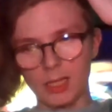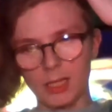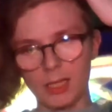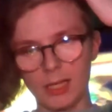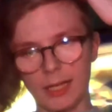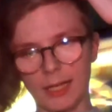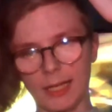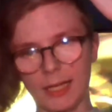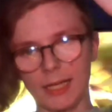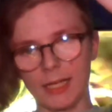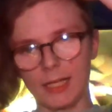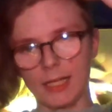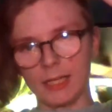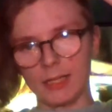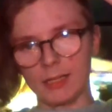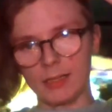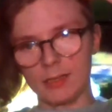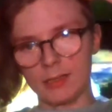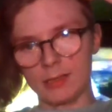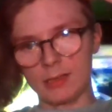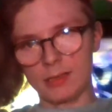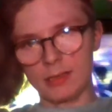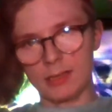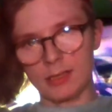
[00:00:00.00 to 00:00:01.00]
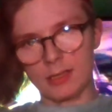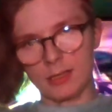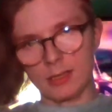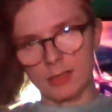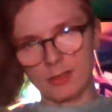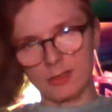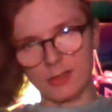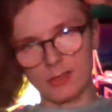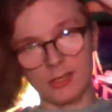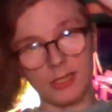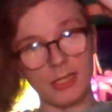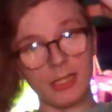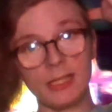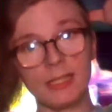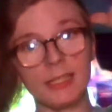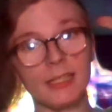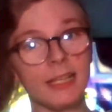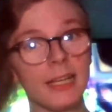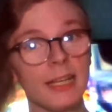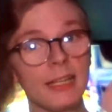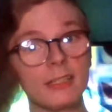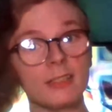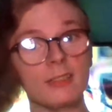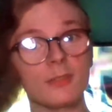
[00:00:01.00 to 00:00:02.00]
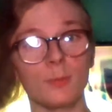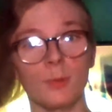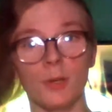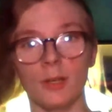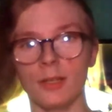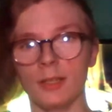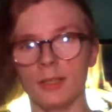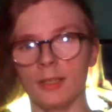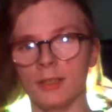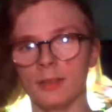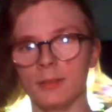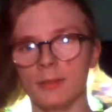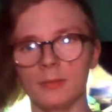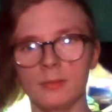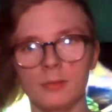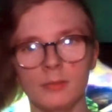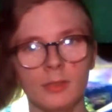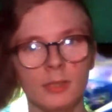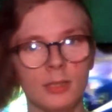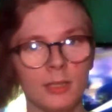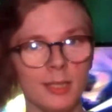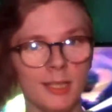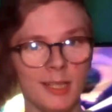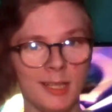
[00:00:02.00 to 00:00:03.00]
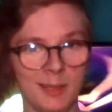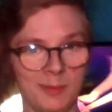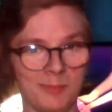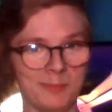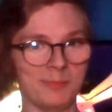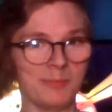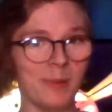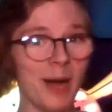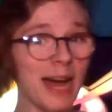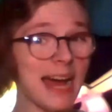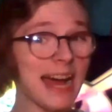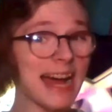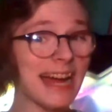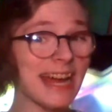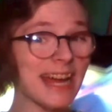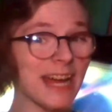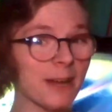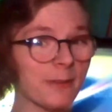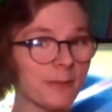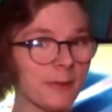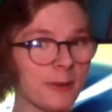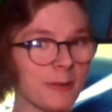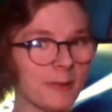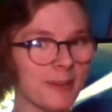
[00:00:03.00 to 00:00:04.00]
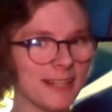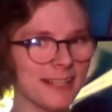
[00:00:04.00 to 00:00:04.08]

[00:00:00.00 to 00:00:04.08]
And I'll see you in the next one. Bye, everyone!